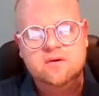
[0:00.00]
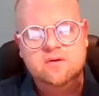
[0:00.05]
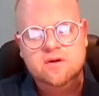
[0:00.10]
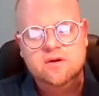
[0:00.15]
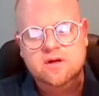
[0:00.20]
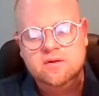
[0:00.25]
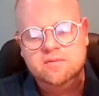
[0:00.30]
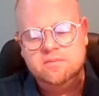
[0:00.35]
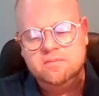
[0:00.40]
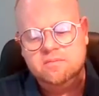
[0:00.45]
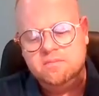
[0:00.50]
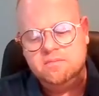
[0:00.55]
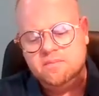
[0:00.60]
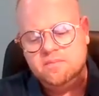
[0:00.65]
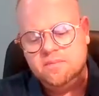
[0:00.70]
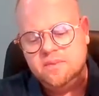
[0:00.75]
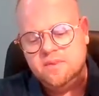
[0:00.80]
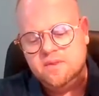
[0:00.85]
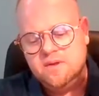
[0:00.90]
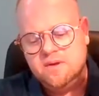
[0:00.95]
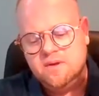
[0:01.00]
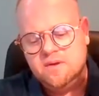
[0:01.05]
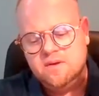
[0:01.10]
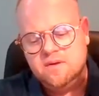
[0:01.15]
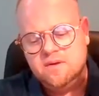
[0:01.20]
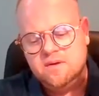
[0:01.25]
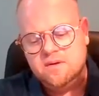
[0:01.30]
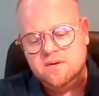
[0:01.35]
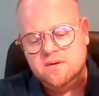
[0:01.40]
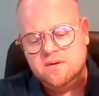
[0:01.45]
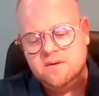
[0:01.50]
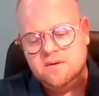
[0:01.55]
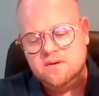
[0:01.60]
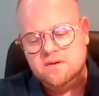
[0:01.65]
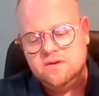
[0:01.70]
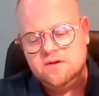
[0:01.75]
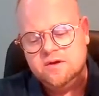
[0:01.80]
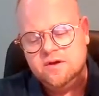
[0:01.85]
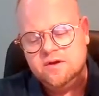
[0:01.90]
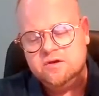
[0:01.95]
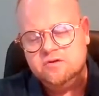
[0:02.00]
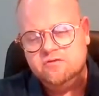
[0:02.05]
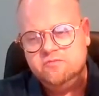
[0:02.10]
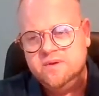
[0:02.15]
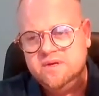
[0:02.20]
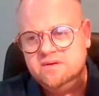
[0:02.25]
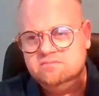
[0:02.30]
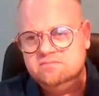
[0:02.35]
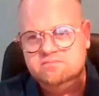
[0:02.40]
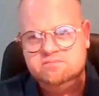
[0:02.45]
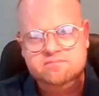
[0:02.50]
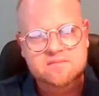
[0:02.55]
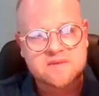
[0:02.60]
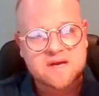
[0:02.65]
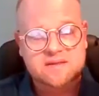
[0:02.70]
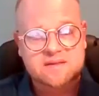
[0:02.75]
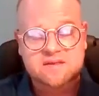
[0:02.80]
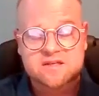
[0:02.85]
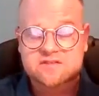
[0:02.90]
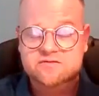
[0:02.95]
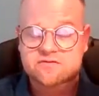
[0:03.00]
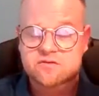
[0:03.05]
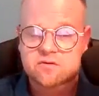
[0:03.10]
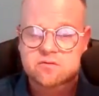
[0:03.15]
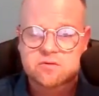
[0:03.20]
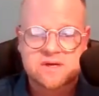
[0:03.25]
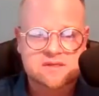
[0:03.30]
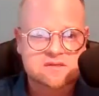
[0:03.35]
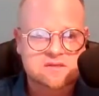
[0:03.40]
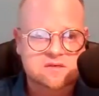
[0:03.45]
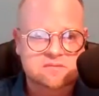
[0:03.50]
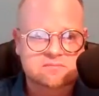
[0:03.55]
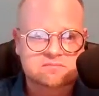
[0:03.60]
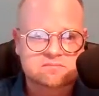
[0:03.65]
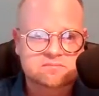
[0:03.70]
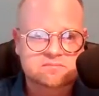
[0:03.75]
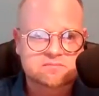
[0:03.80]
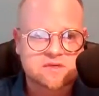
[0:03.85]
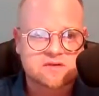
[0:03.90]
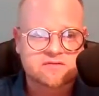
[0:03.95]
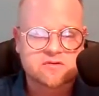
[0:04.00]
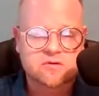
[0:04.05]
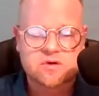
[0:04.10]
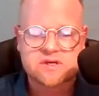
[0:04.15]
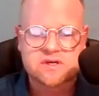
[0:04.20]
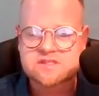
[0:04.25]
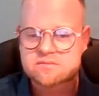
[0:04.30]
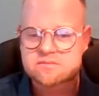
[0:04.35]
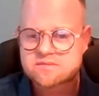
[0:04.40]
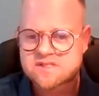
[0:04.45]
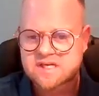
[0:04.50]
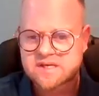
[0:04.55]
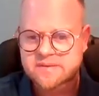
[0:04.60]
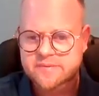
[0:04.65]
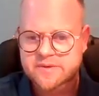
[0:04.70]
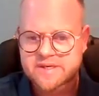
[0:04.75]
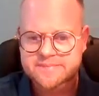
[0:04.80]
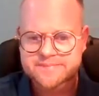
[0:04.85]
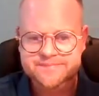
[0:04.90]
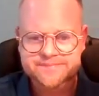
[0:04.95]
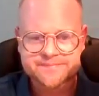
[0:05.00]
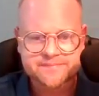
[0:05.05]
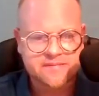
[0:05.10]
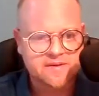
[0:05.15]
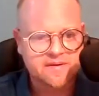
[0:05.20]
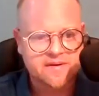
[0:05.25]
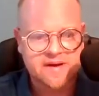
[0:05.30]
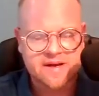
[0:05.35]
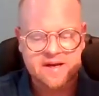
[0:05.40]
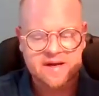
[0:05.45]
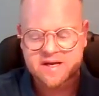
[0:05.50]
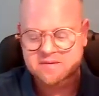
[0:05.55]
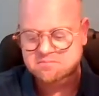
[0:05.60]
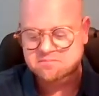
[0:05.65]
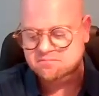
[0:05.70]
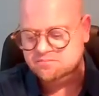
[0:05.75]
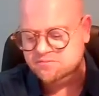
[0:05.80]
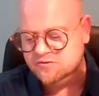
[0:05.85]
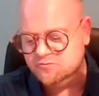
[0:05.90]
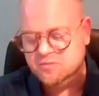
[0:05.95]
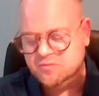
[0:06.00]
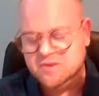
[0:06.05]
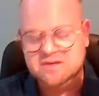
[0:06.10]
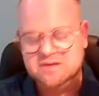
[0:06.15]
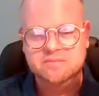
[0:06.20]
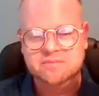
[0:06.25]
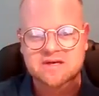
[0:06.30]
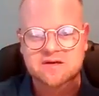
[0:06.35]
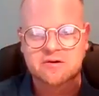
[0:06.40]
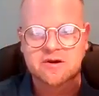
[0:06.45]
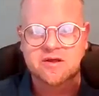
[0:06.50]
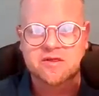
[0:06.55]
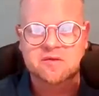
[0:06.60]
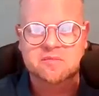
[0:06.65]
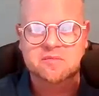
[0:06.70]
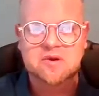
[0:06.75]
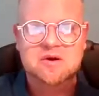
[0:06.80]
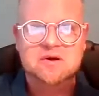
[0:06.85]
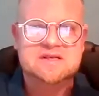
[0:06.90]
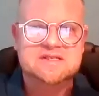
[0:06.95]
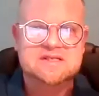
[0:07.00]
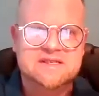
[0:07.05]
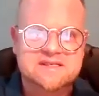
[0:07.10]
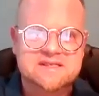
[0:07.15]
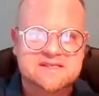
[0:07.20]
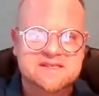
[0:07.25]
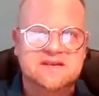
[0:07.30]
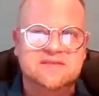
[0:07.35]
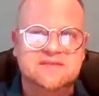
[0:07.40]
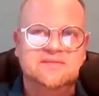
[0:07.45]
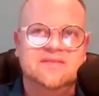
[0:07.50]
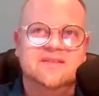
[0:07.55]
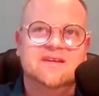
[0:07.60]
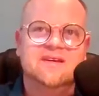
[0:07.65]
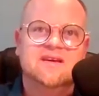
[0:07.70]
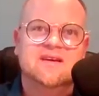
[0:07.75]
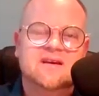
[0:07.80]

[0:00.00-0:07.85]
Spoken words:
Kunal, you've been at this for quite some time, right? Been around the block, as they say.